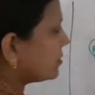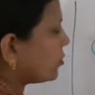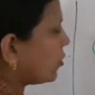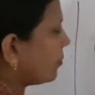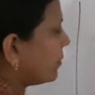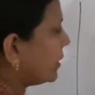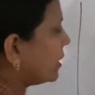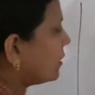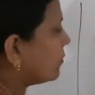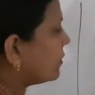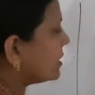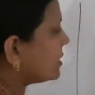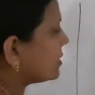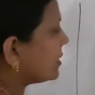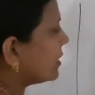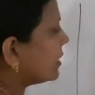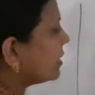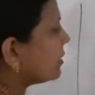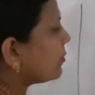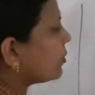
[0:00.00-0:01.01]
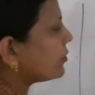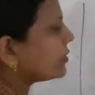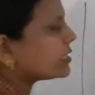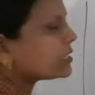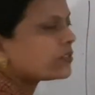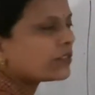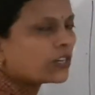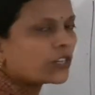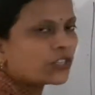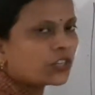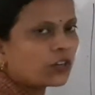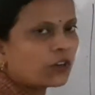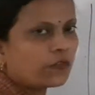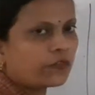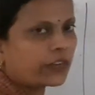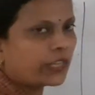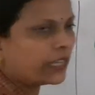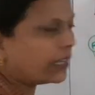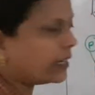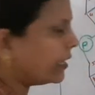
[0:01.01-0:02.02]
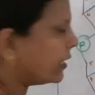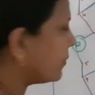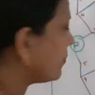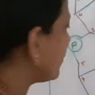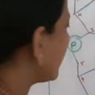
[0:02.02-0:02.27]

topic we studied about a structure of DNA